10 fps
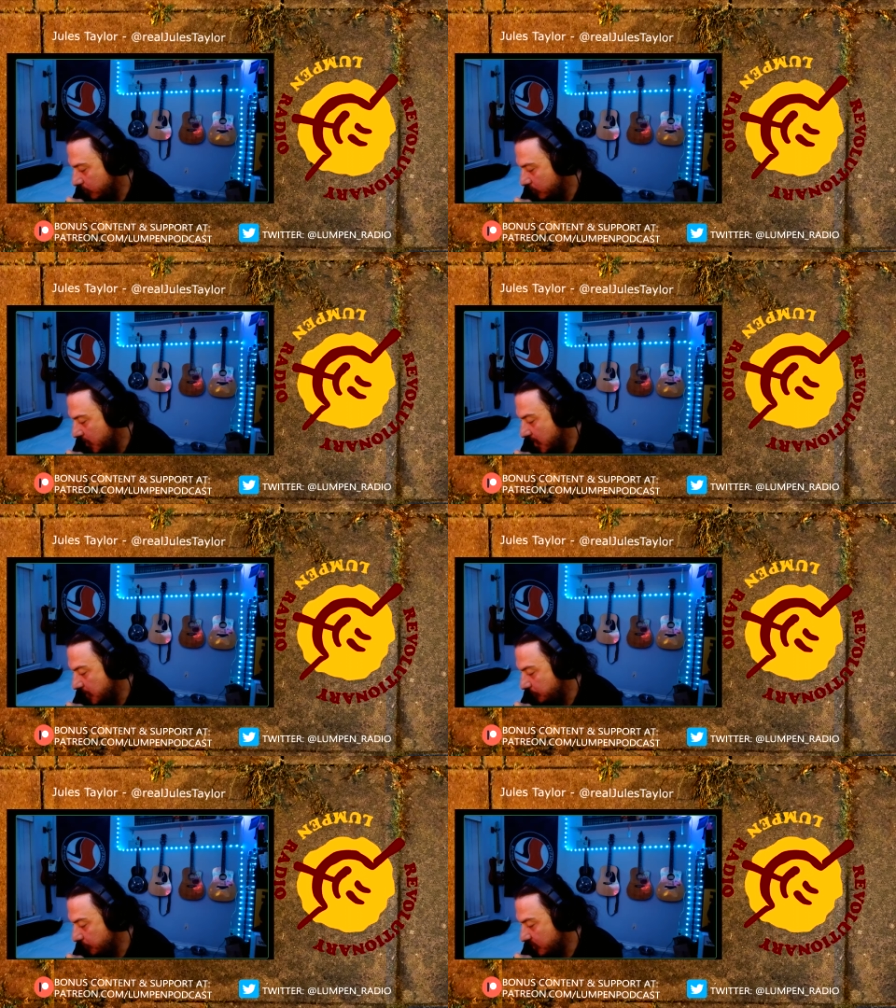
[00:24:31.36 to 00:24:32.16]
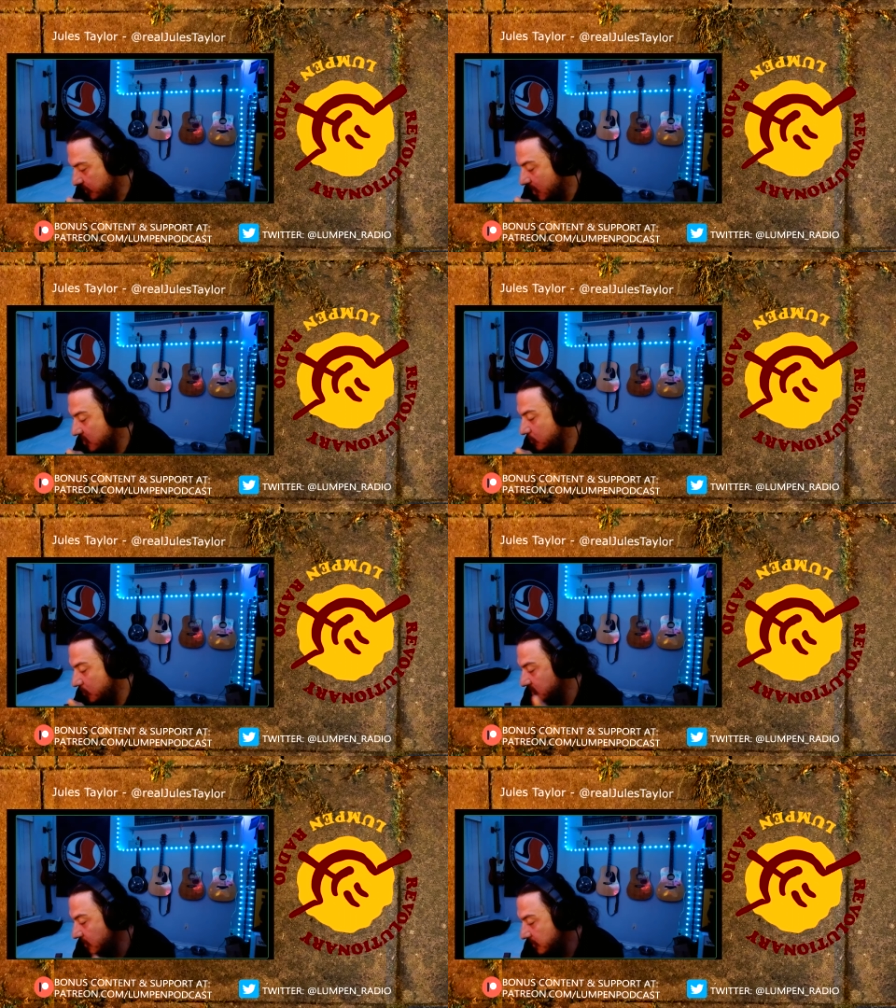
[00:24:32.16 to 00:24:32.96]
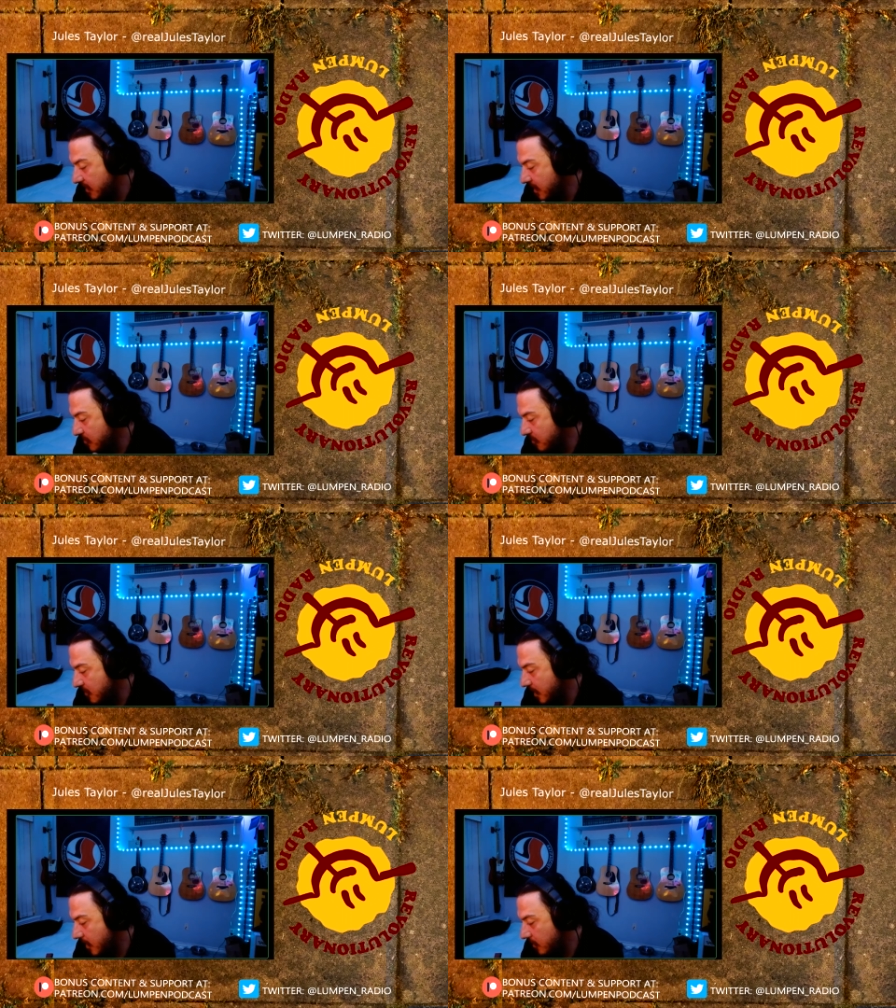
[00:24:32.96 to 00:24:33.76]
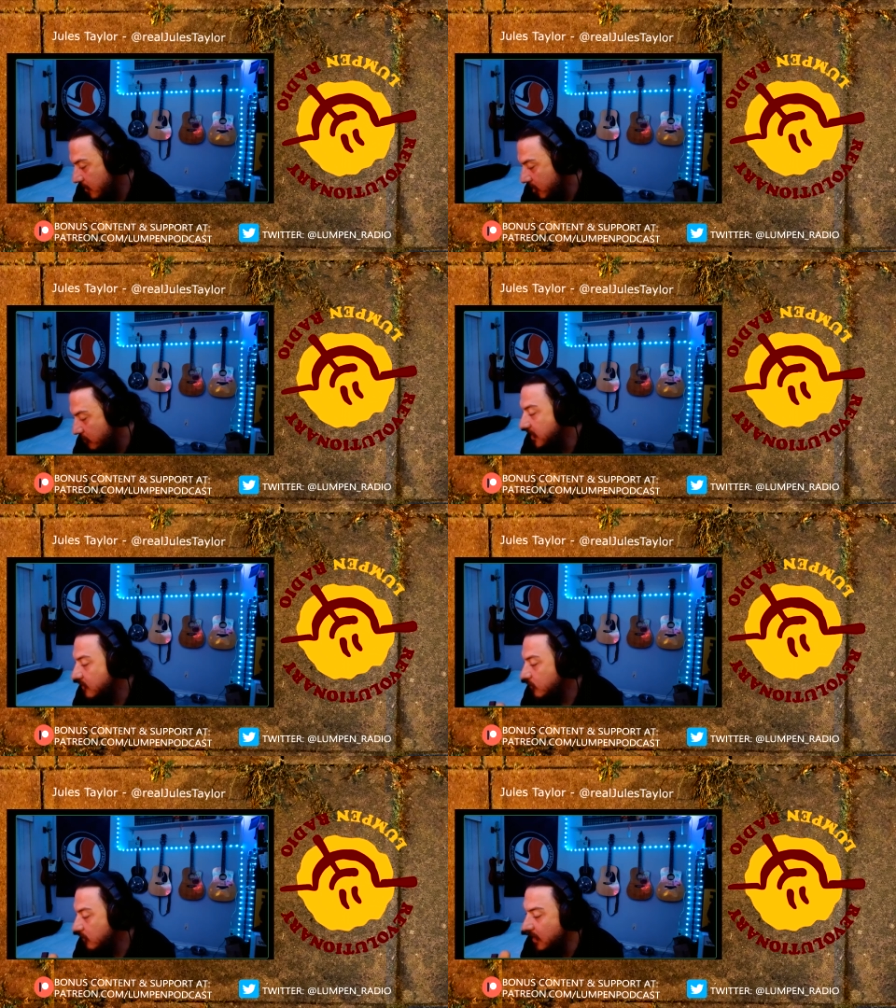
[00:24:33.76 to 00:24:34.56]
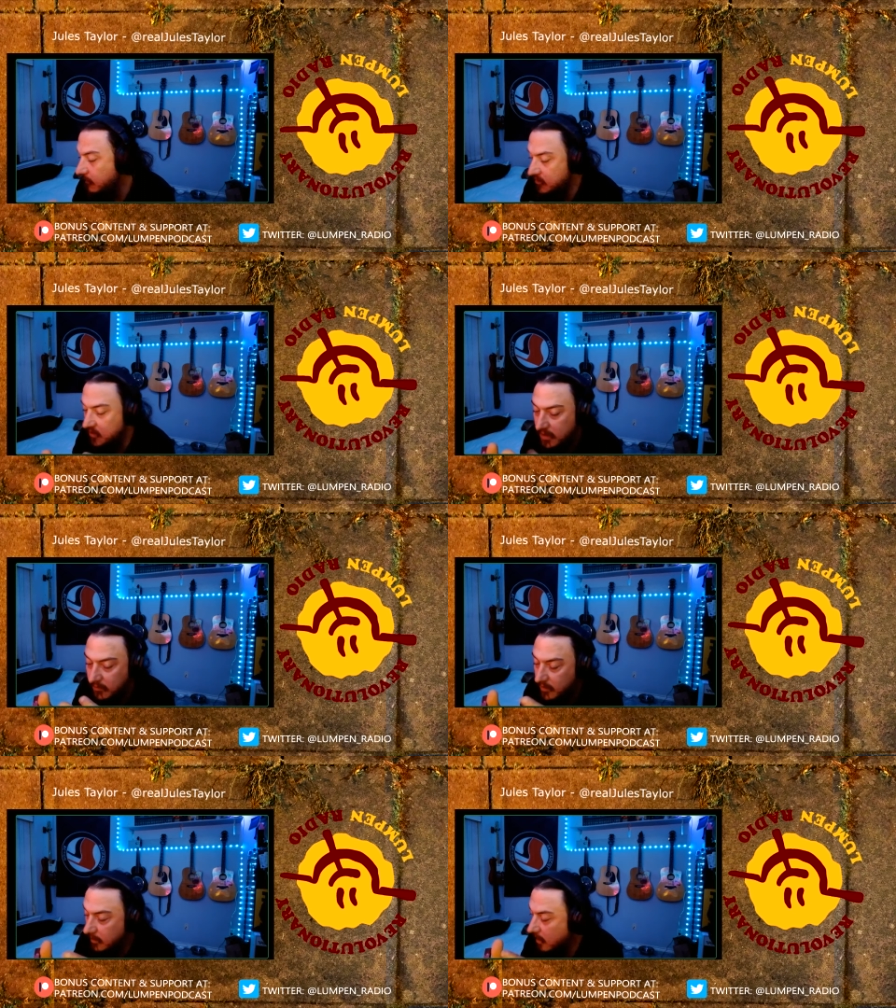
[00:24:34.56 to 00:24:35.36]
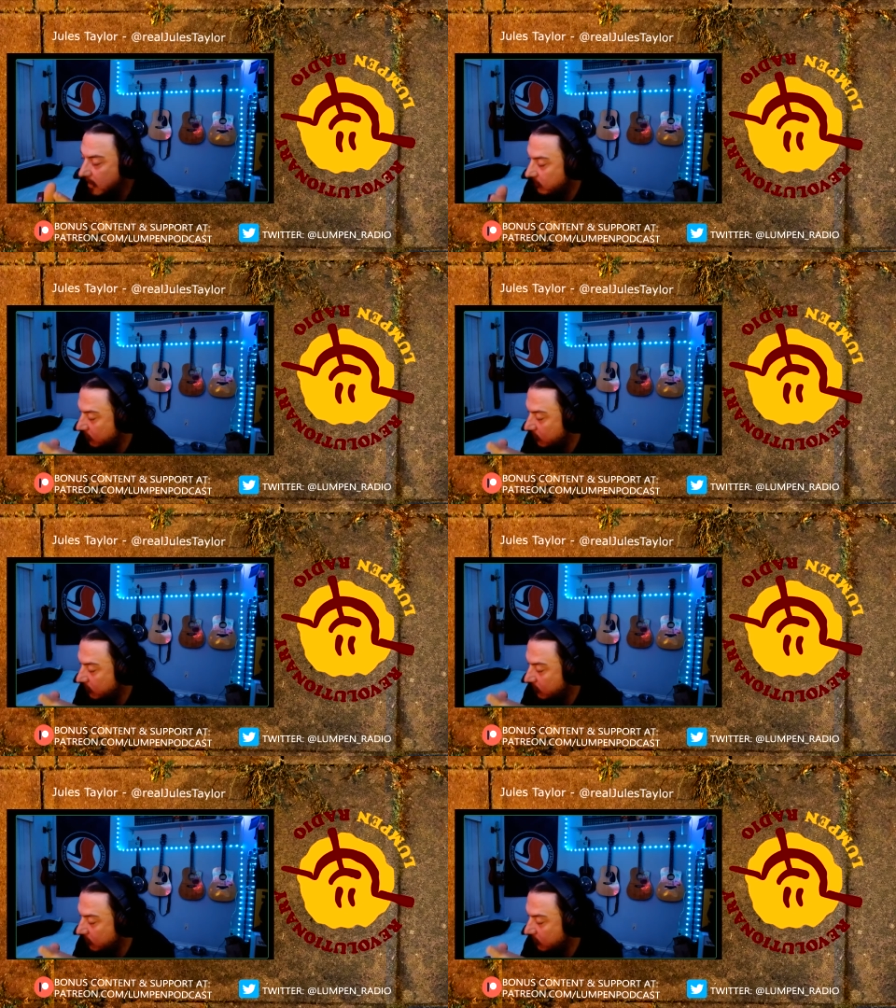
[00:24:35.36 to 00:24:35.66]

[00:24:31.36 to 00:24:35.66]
But Todd's books on death and on a meaningful life, a significant life, a